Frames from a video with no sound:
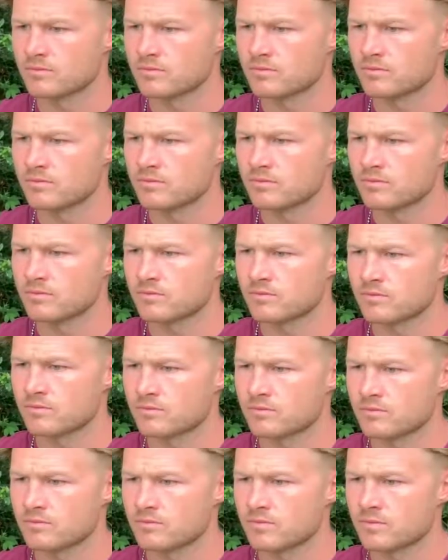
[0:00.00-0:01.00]

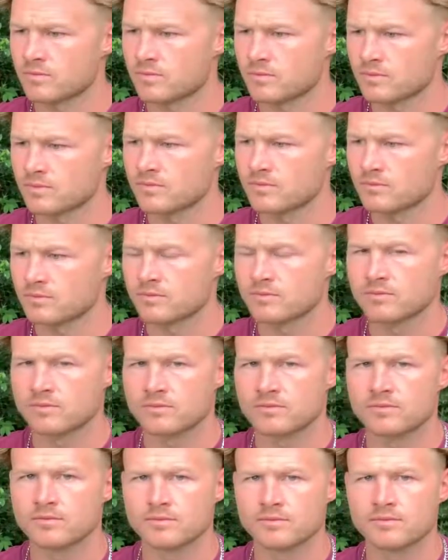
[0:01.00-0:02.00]

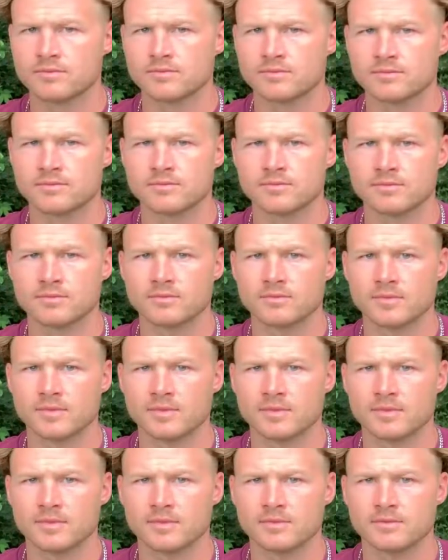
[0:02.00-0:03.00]

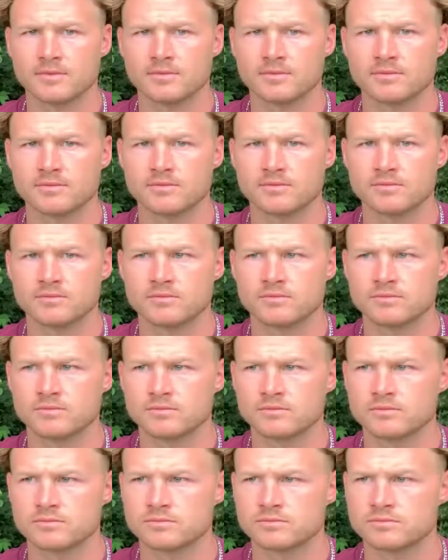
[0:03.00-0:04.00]

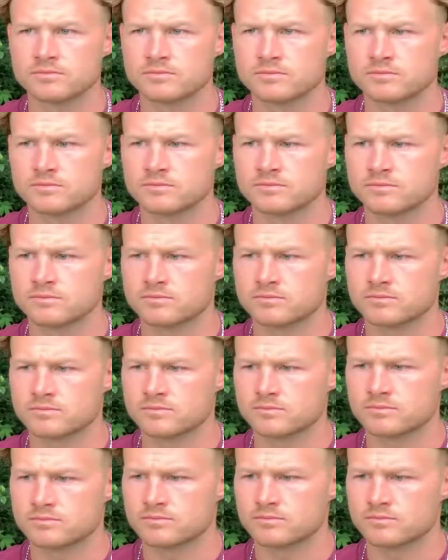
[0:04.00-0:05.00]

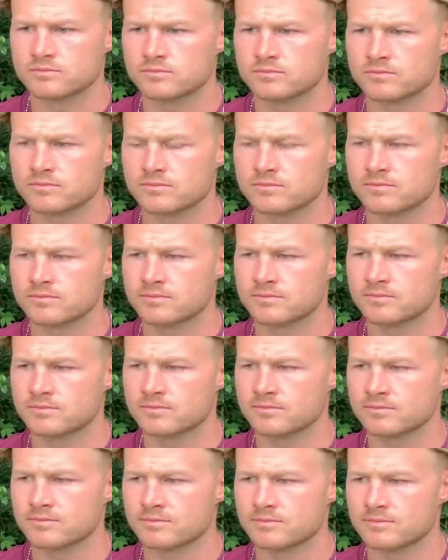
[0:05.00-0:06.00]

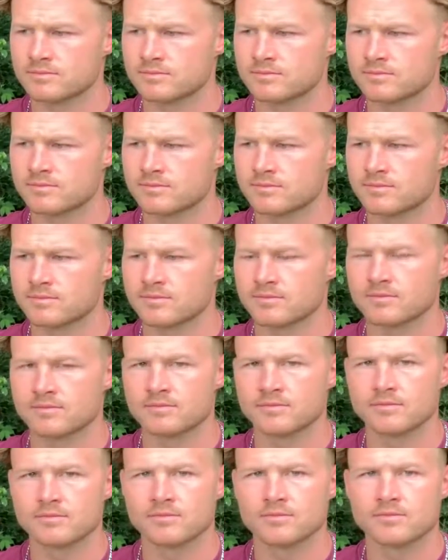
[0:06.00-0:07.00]
[no speech]